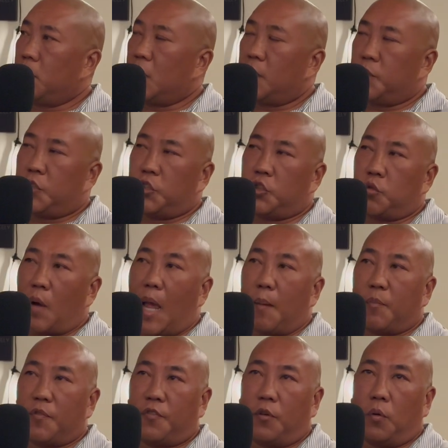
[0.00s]
strapped
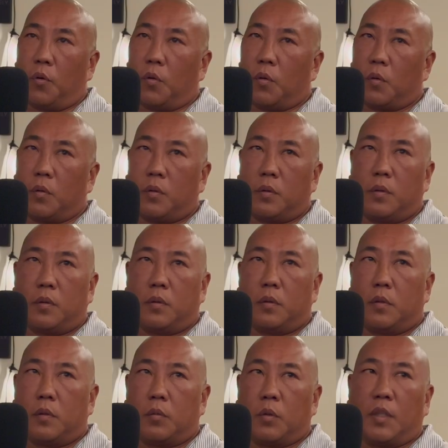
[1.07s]
for
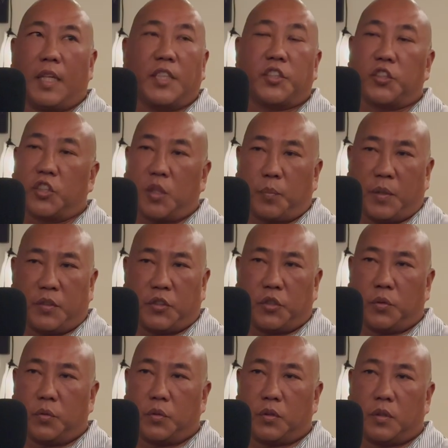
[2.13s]
relationship
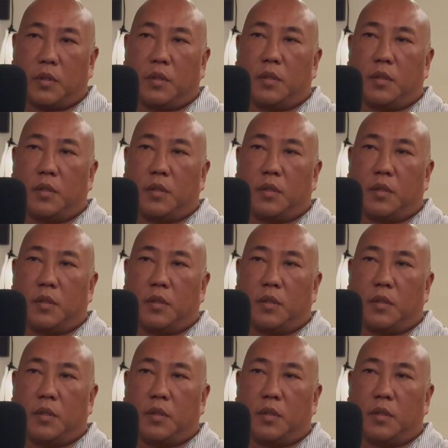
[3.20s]
issues.